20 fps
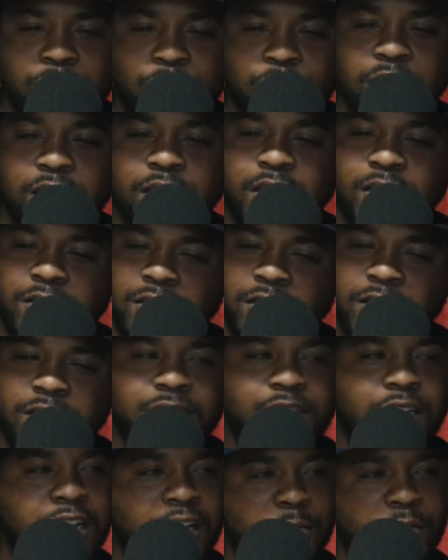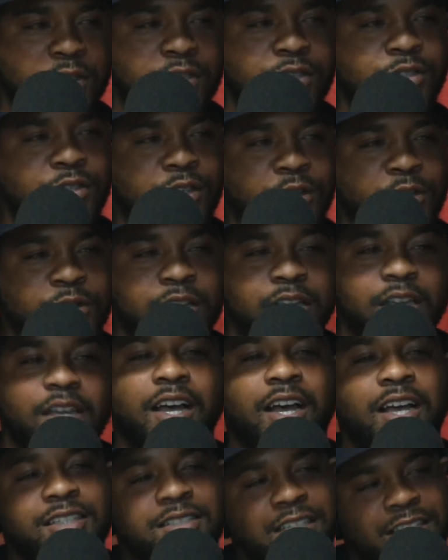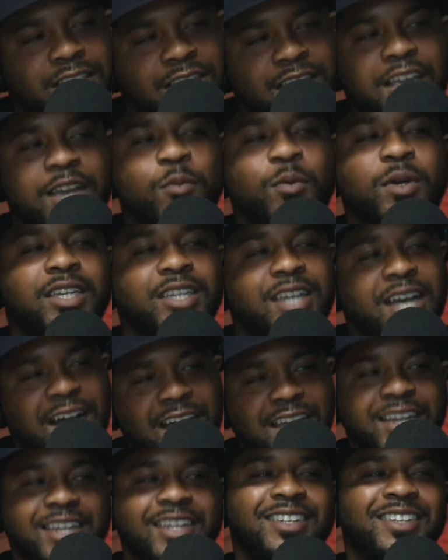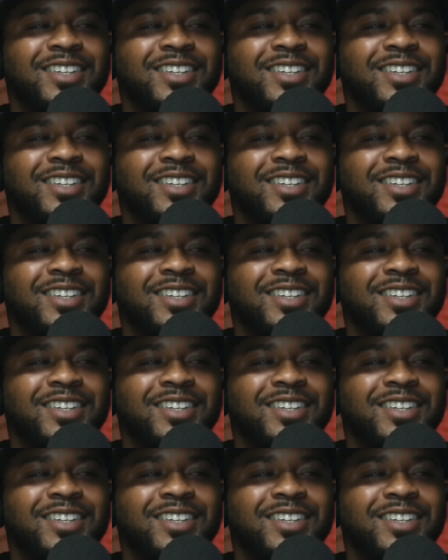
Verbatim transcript: Okay, that's good timing. You know, I said, damn, we got it.